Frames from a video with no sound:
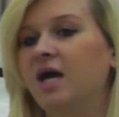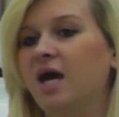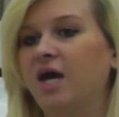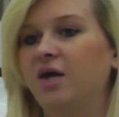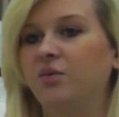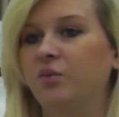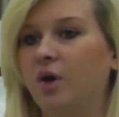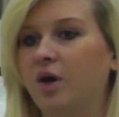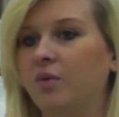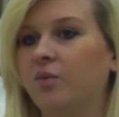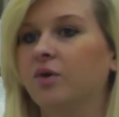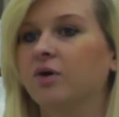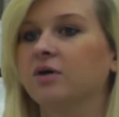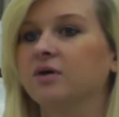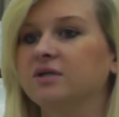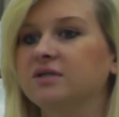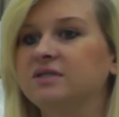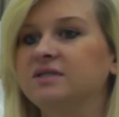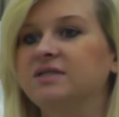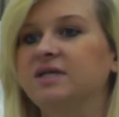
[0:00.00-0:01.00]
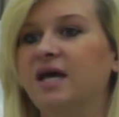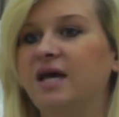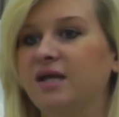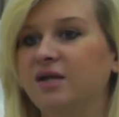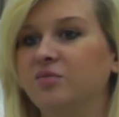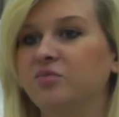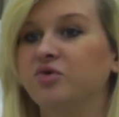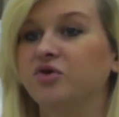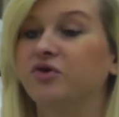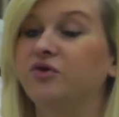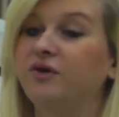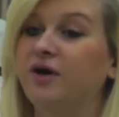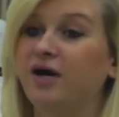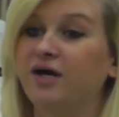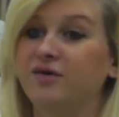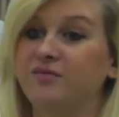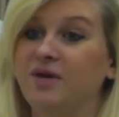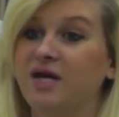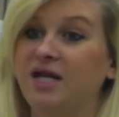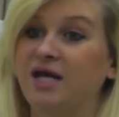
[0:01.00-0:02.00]
and what works. And Purdue
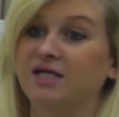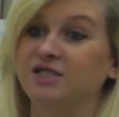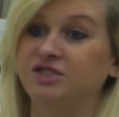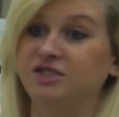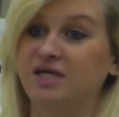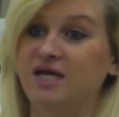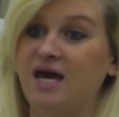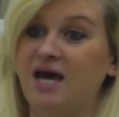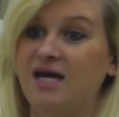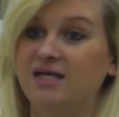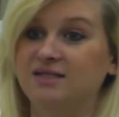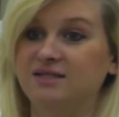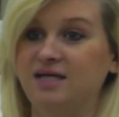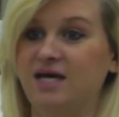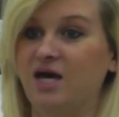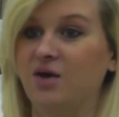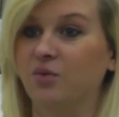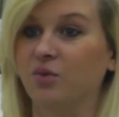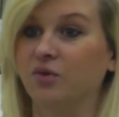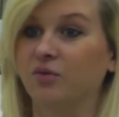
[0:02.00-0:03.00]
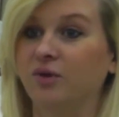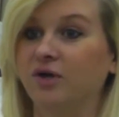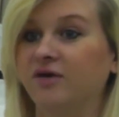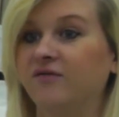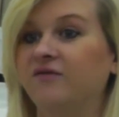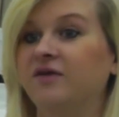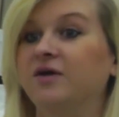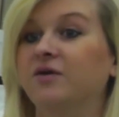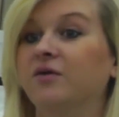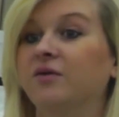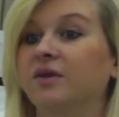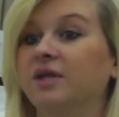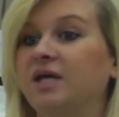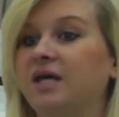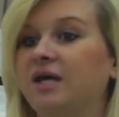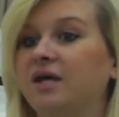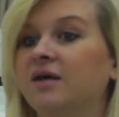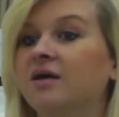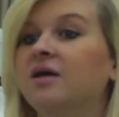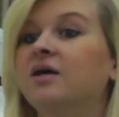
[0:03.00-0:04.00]
Calumet actually has that, and we're one of the
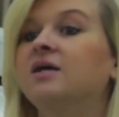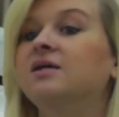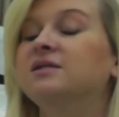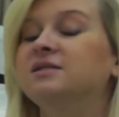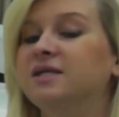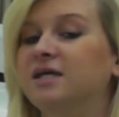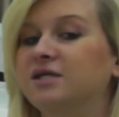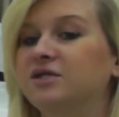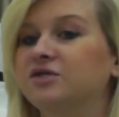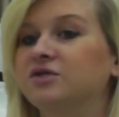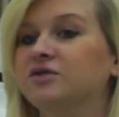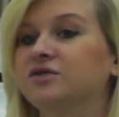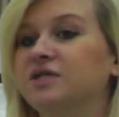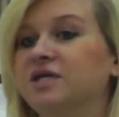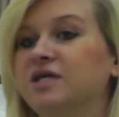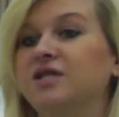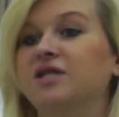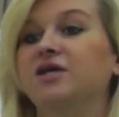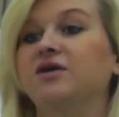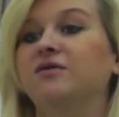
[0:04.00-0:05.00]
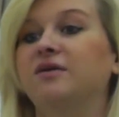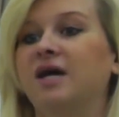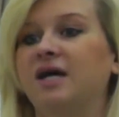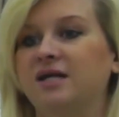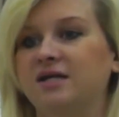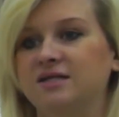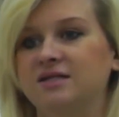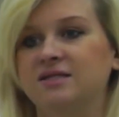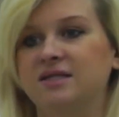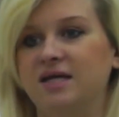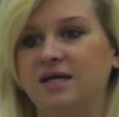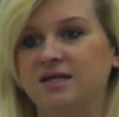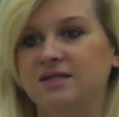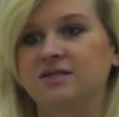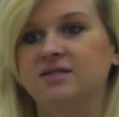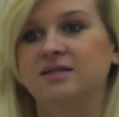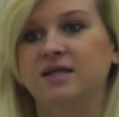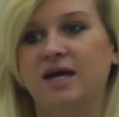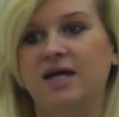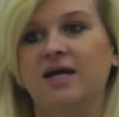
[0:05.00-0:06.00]
only centers in the United
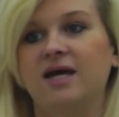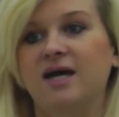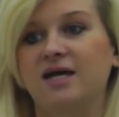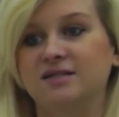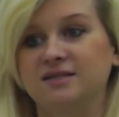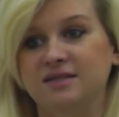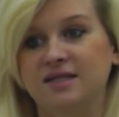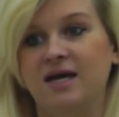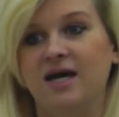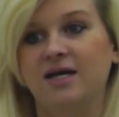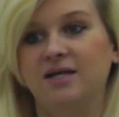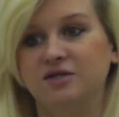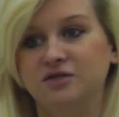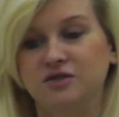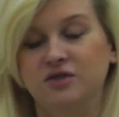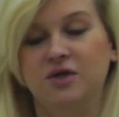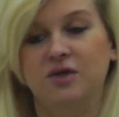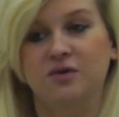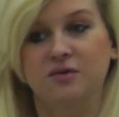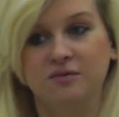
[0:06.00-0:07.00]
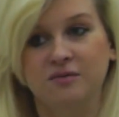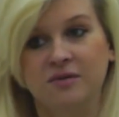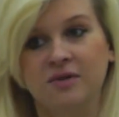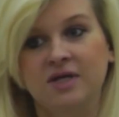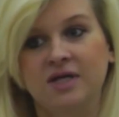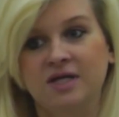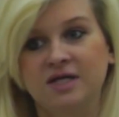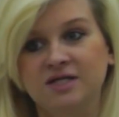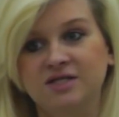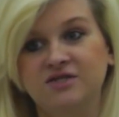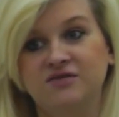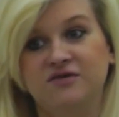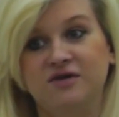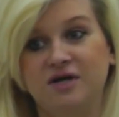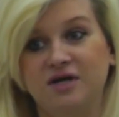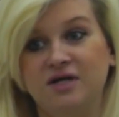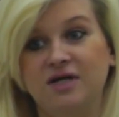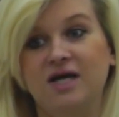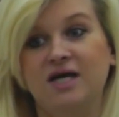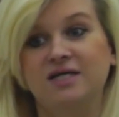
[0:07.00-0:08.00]
States that has that. So it's
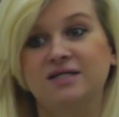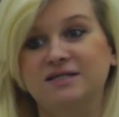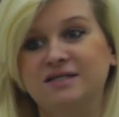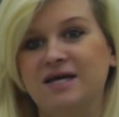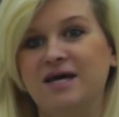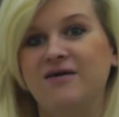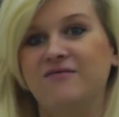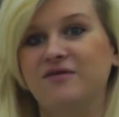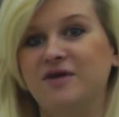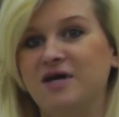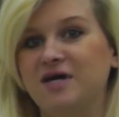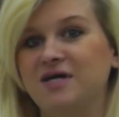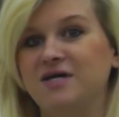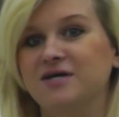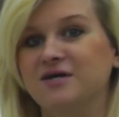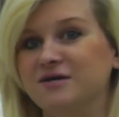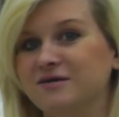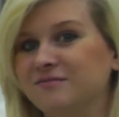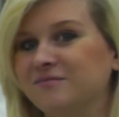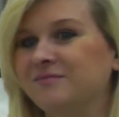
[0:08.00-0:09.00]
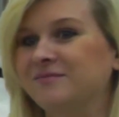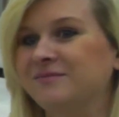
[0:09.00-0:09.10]
very nice to have that here.